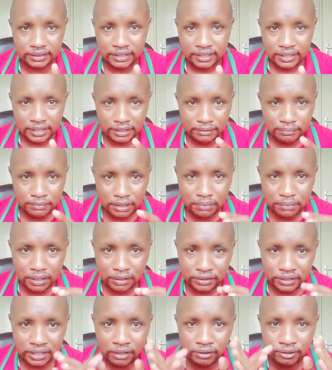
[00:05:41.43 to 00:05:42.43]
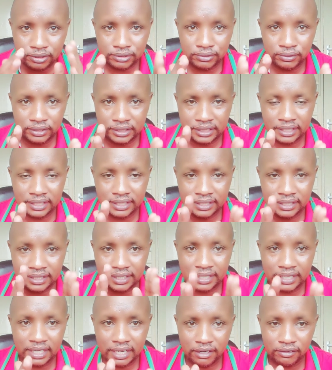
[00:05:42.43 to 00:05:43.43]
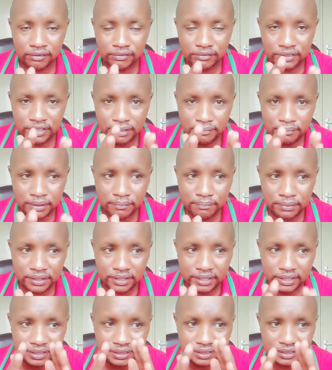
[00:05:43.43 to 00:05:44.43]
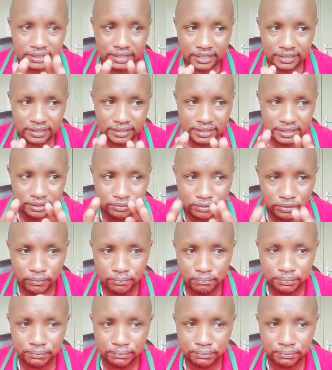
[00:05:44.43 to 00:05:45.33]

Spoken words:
Remember, we are also taking care of the baby inside the womb.